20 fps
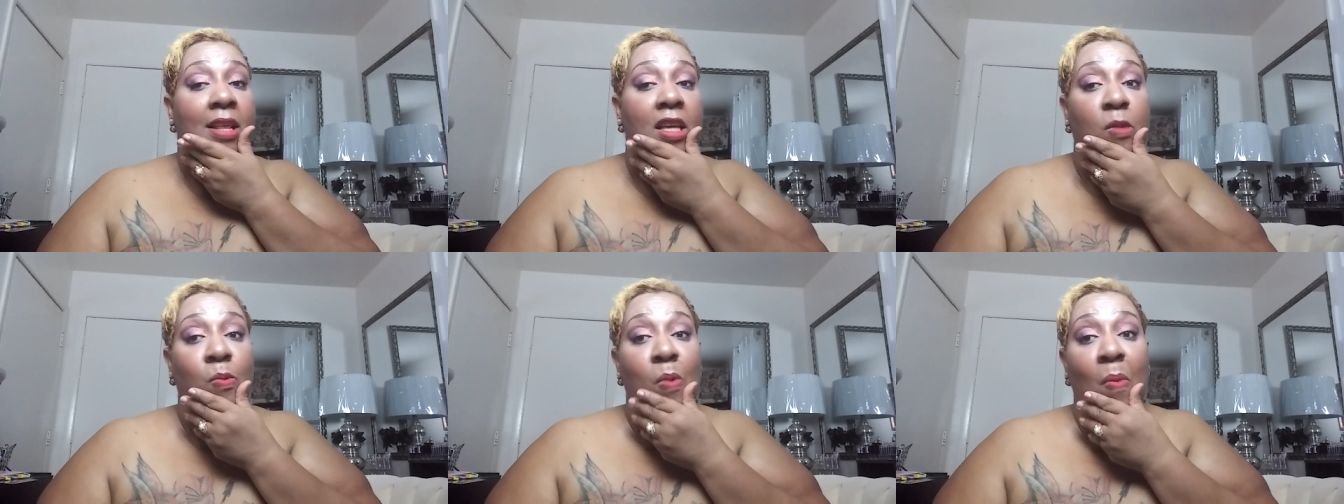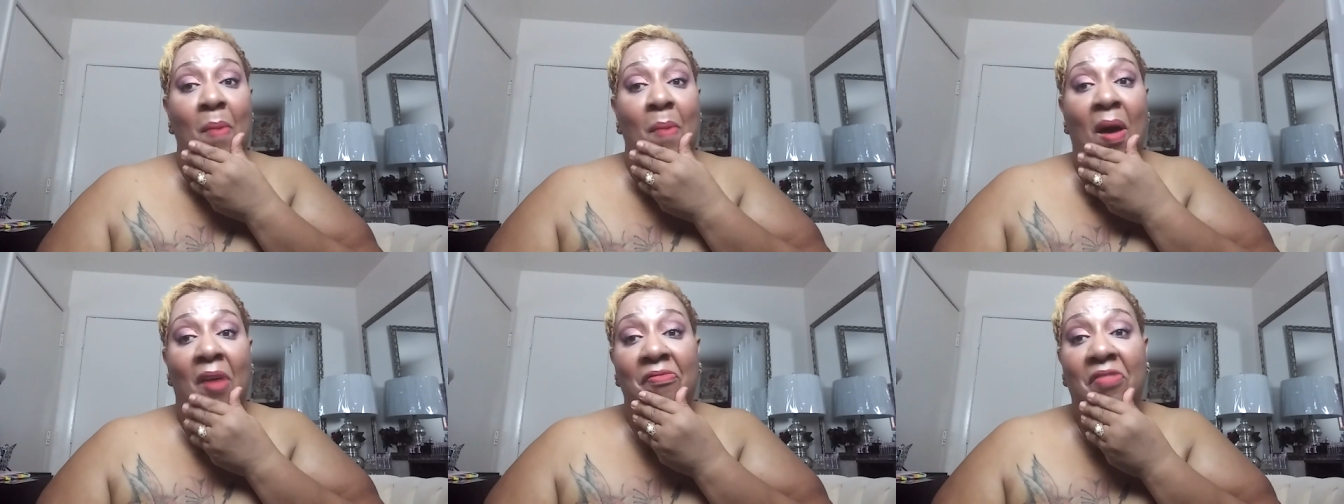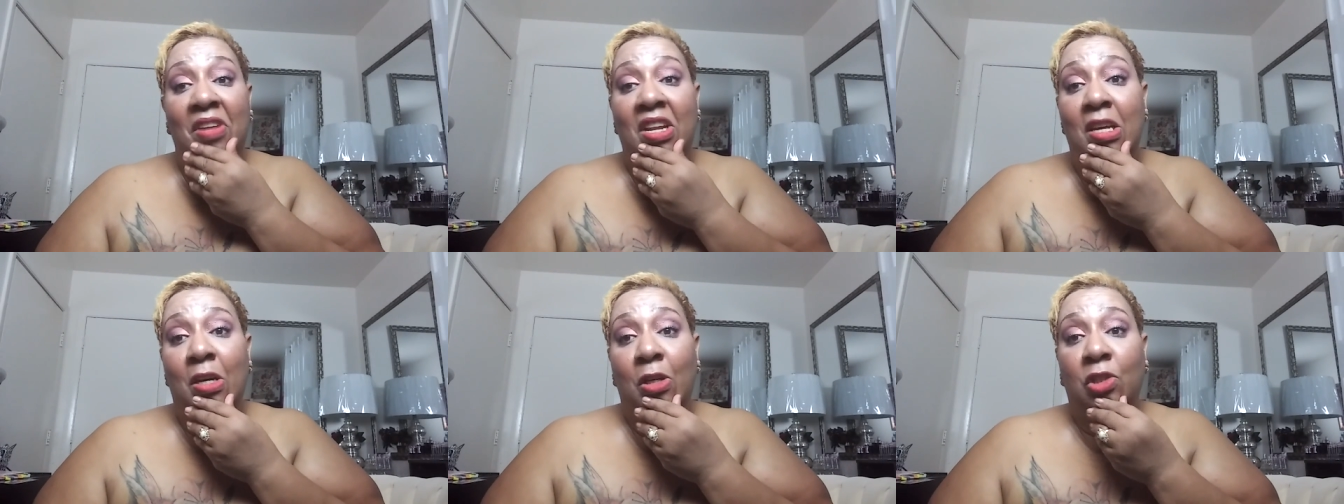That's what my
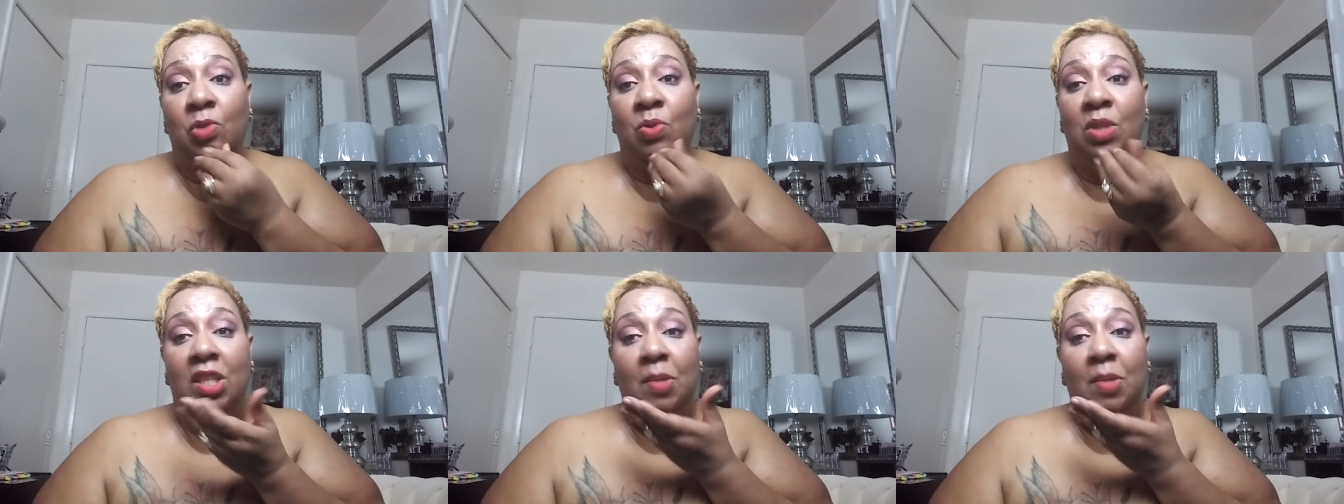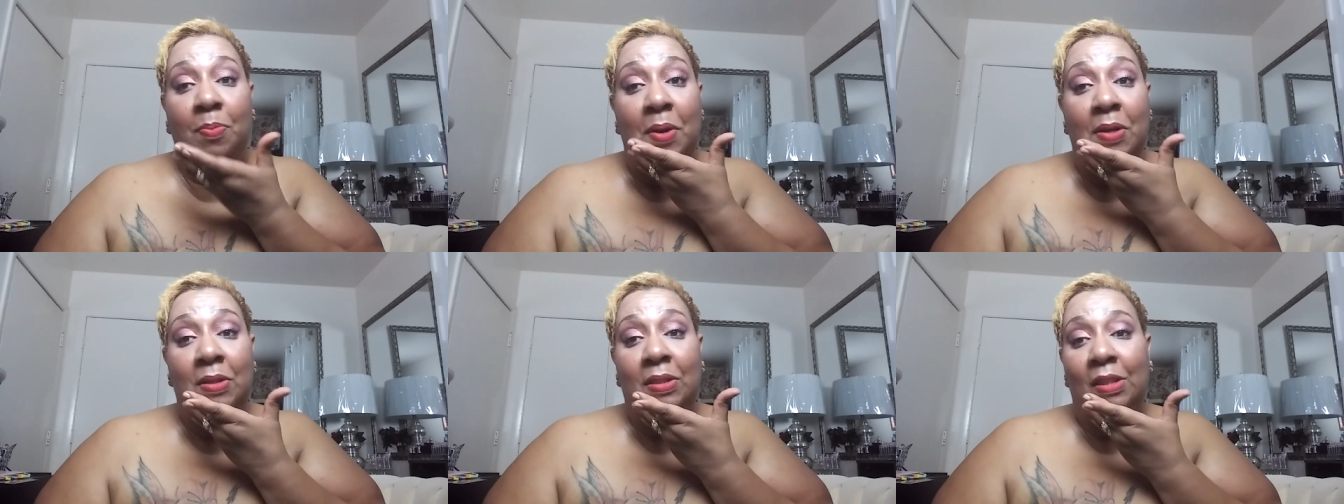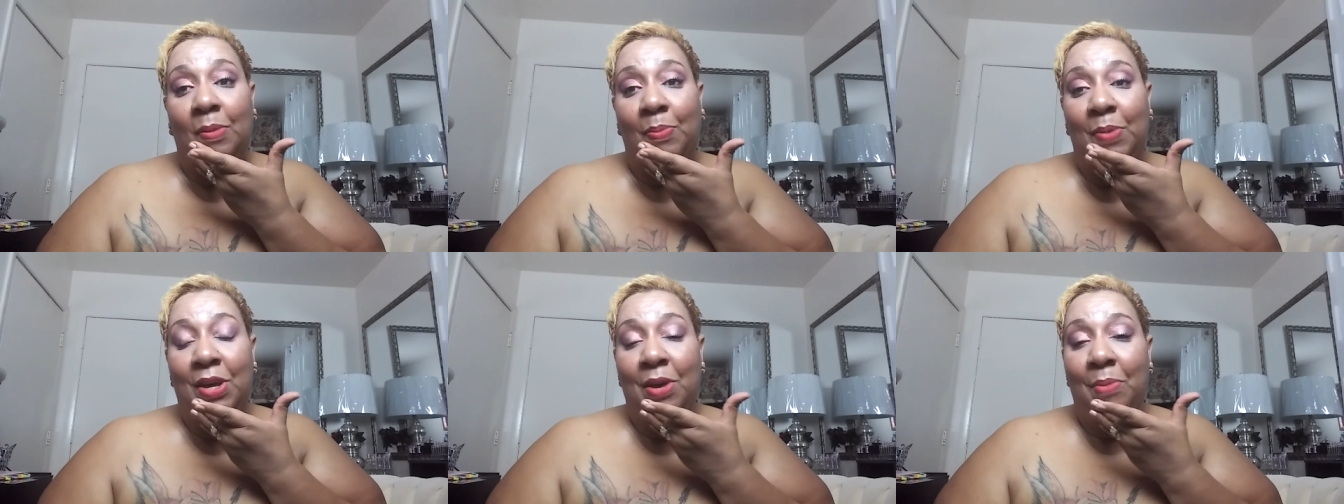videos were
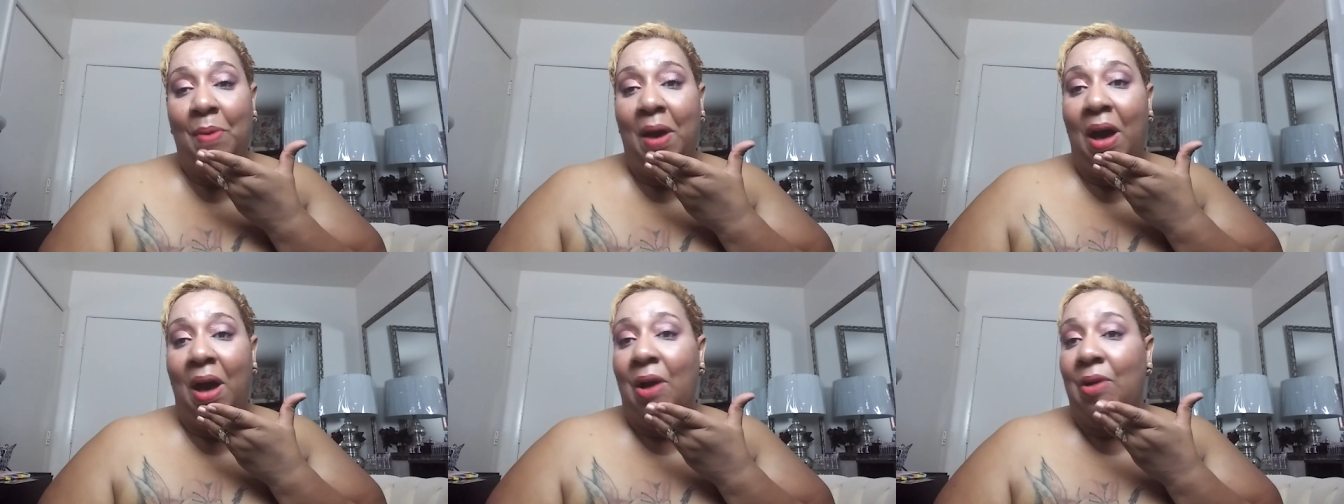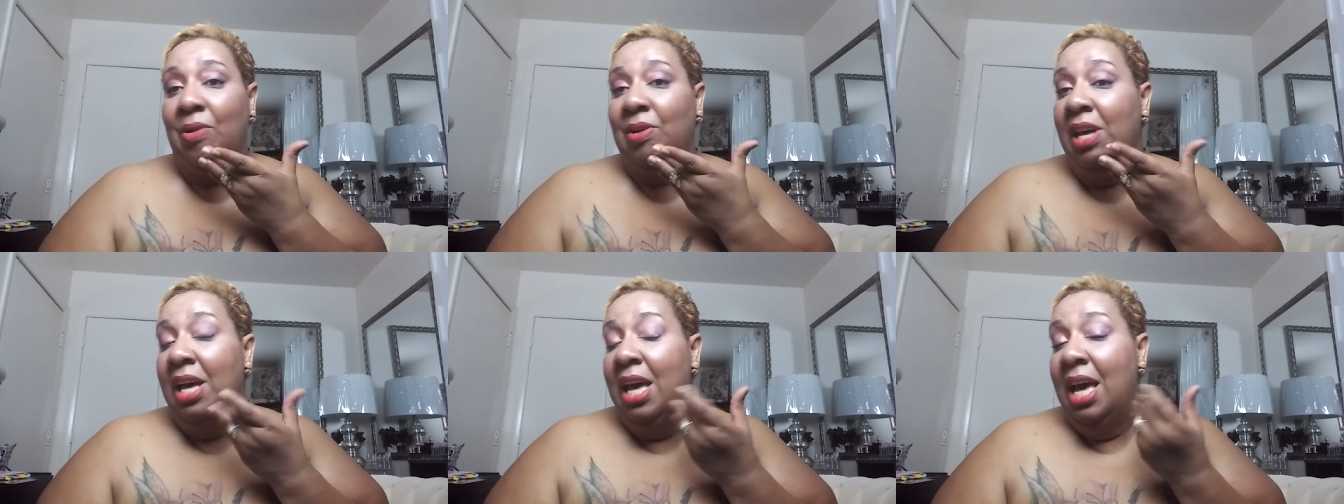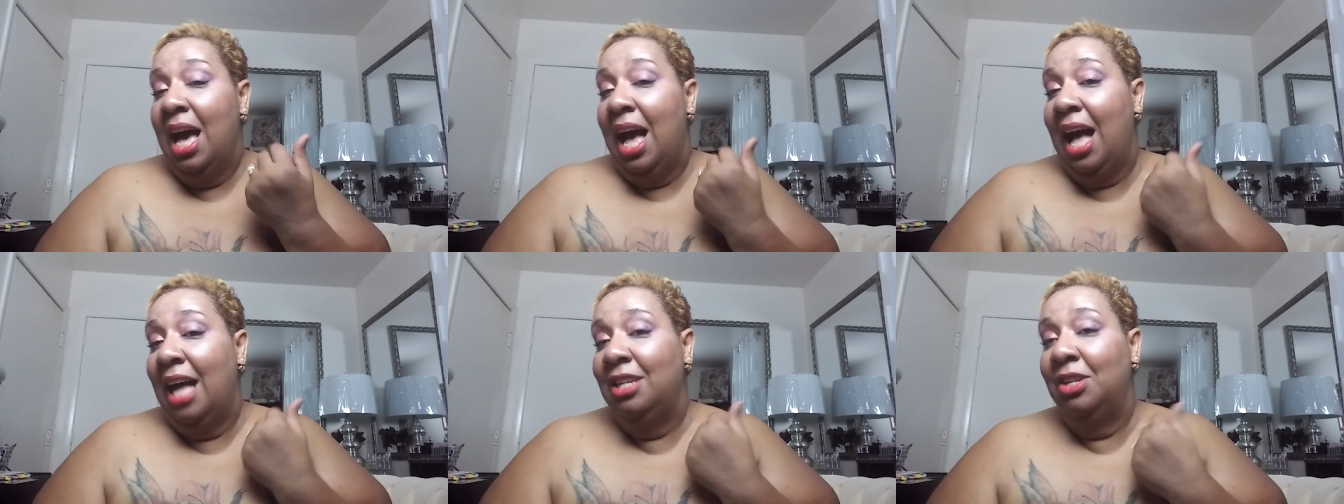supposed to be about.
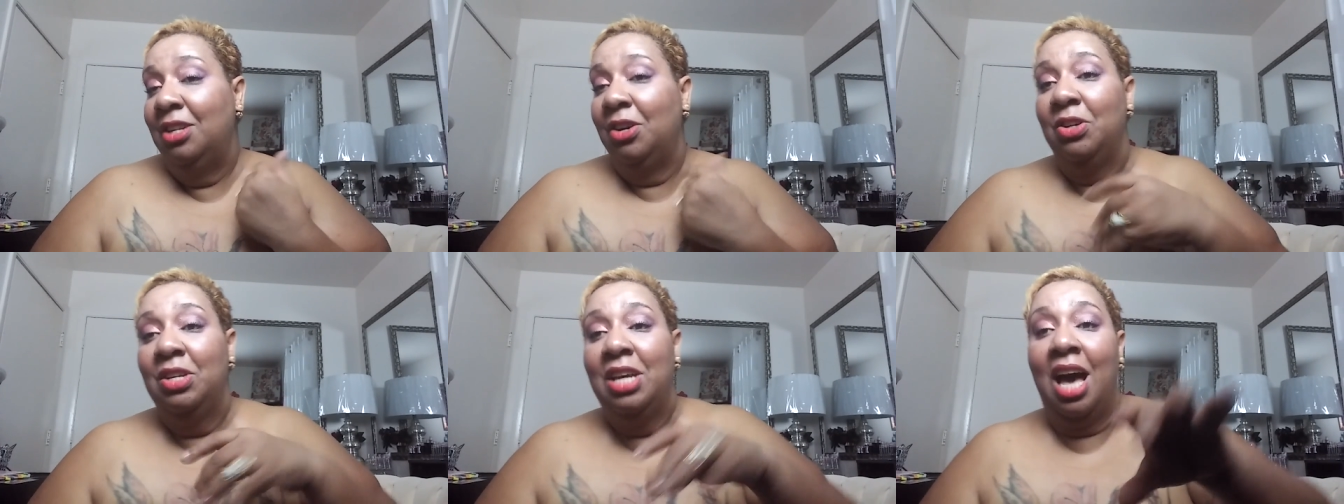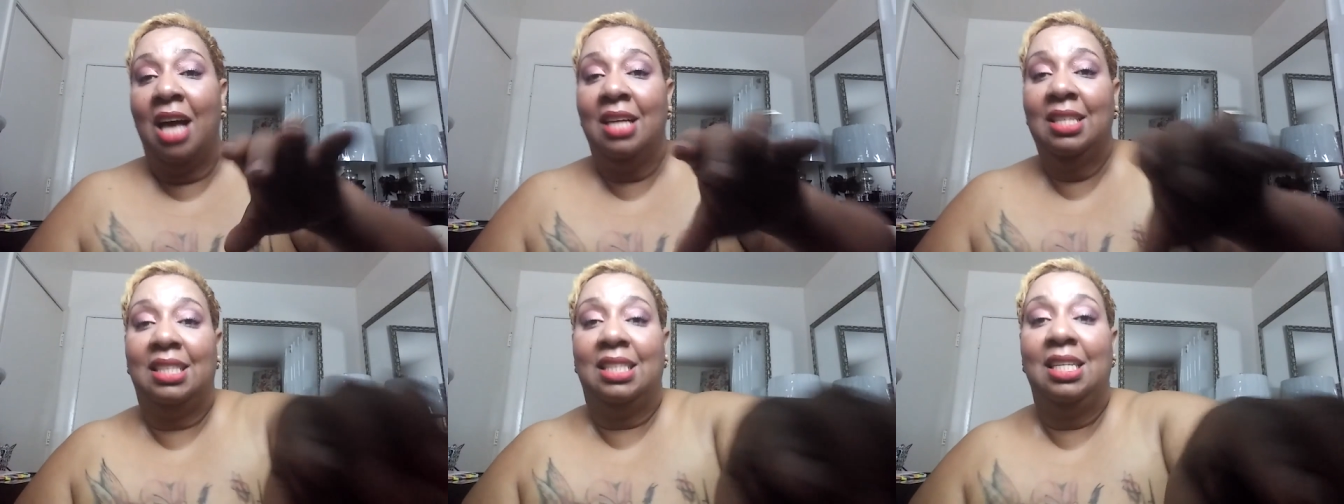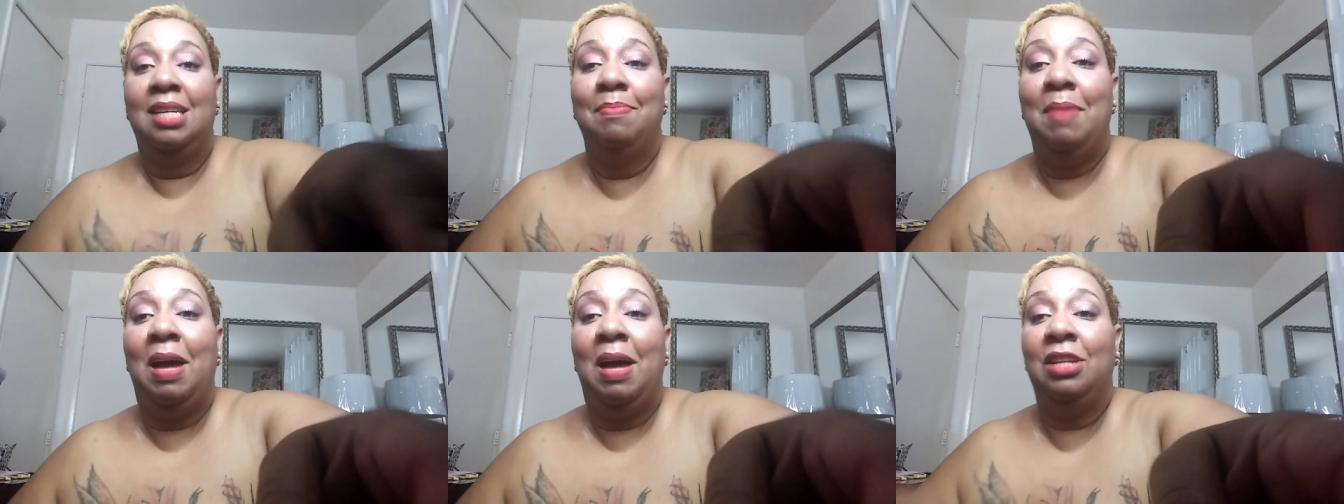I know y'all
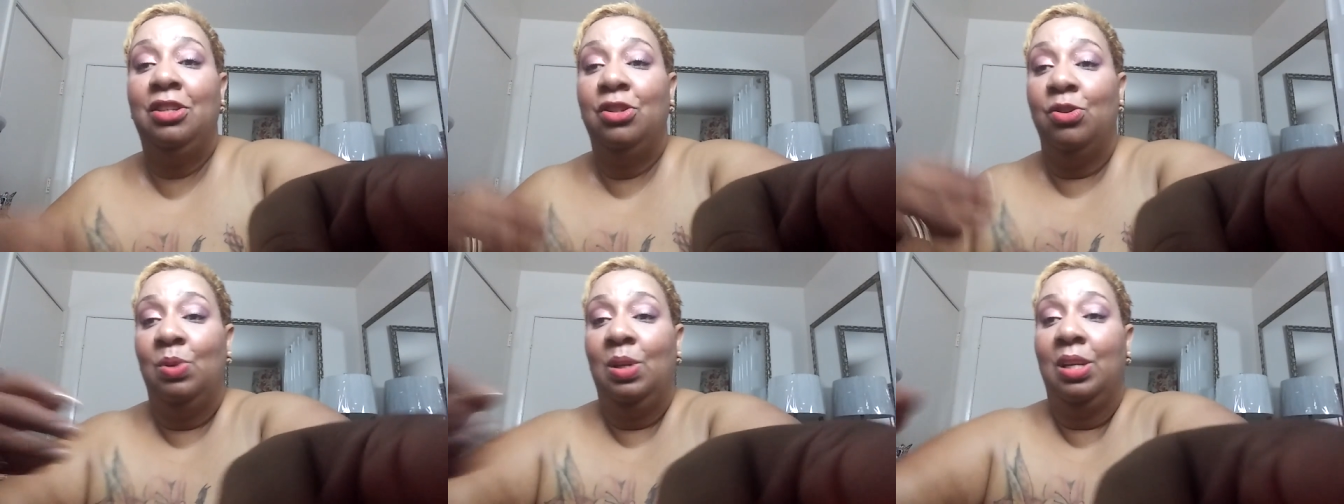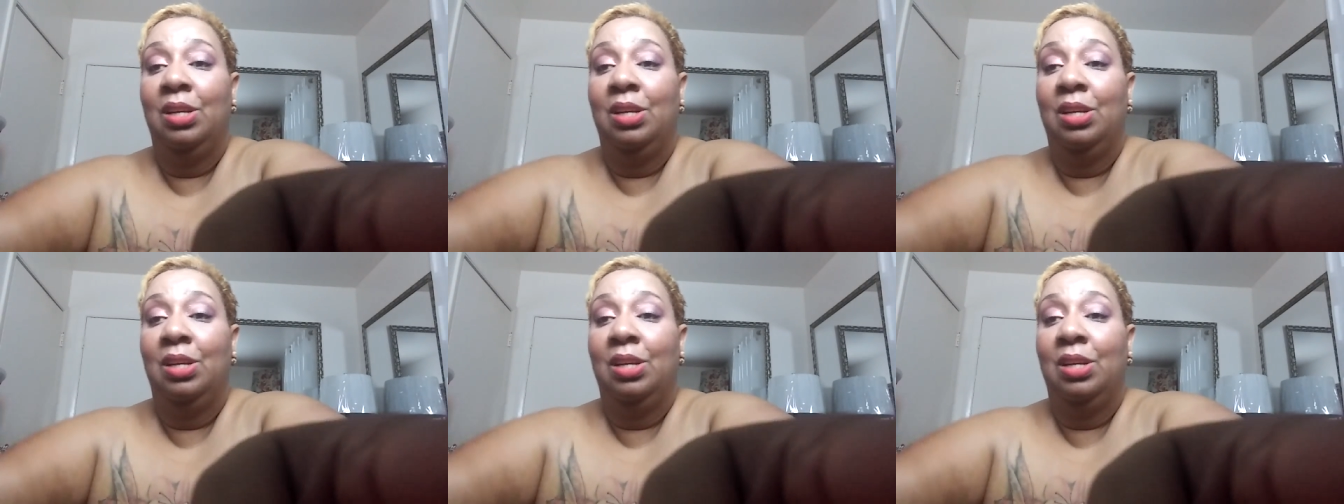see my new